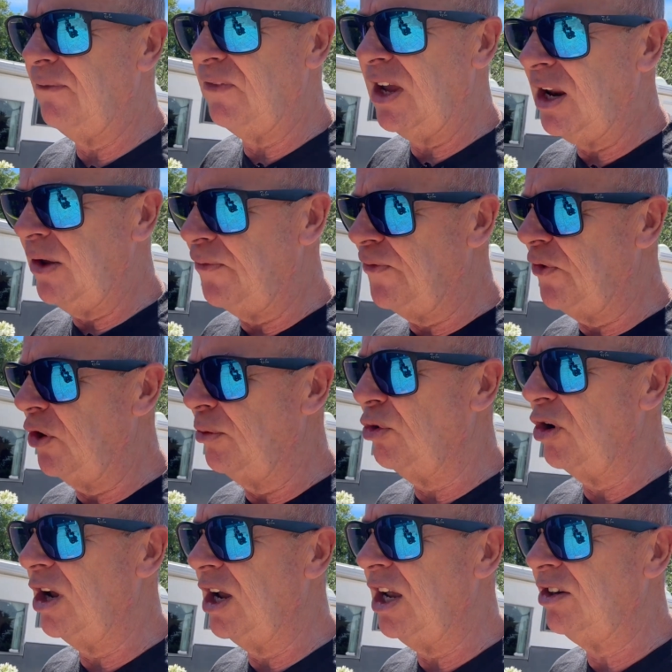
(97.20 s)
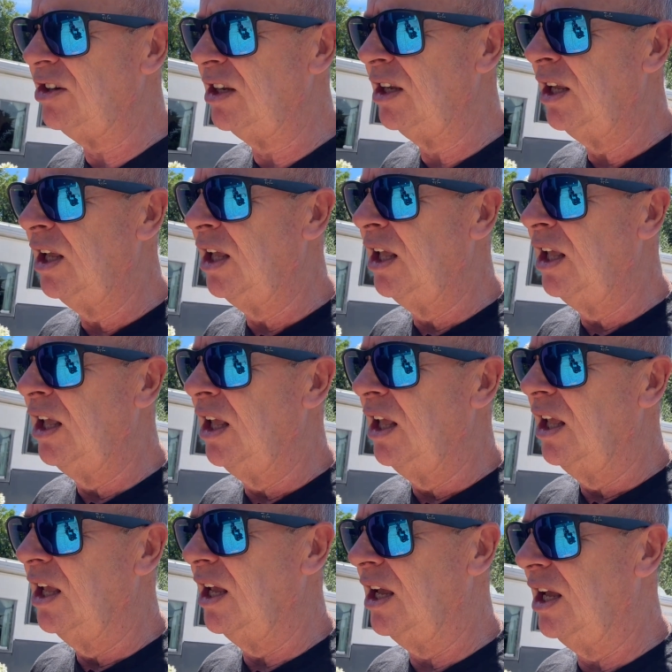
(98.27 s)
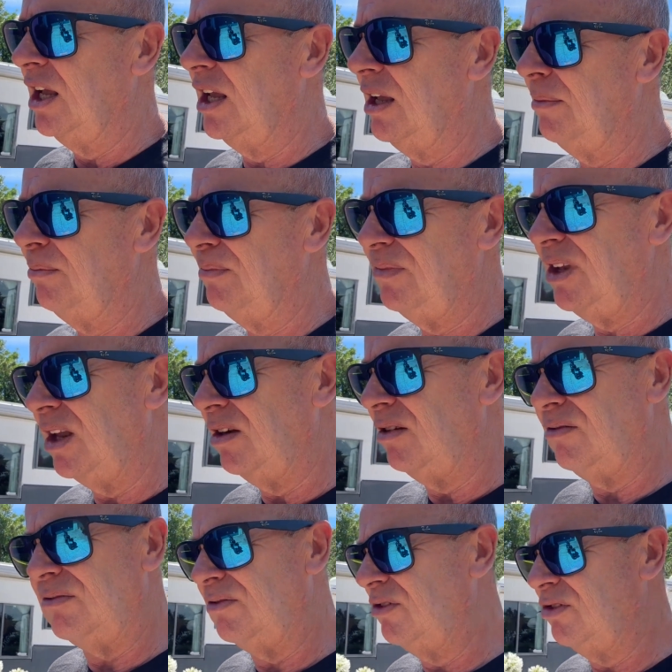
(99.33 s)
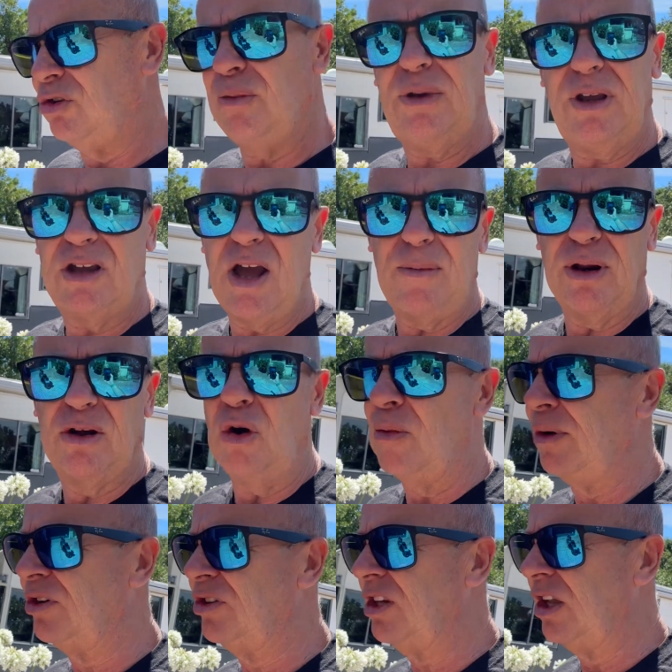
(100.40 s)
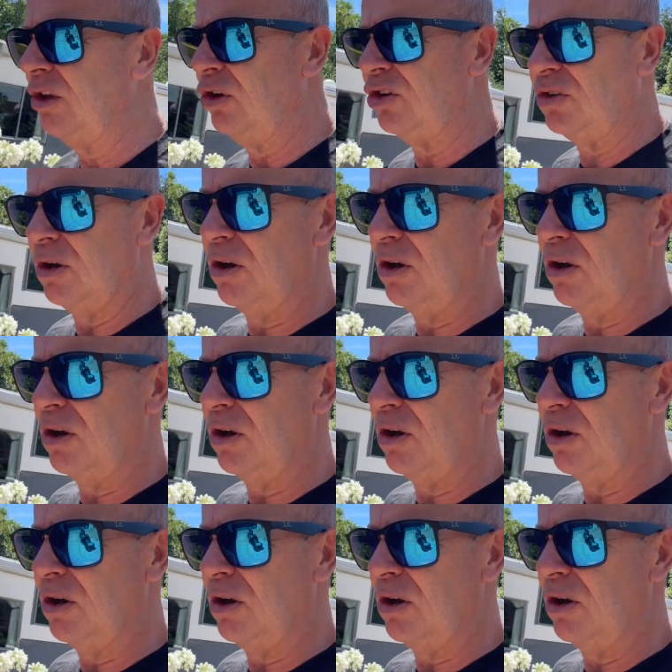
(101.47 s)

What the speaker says: very firm ride. It took me a couple of kilometers to get used to it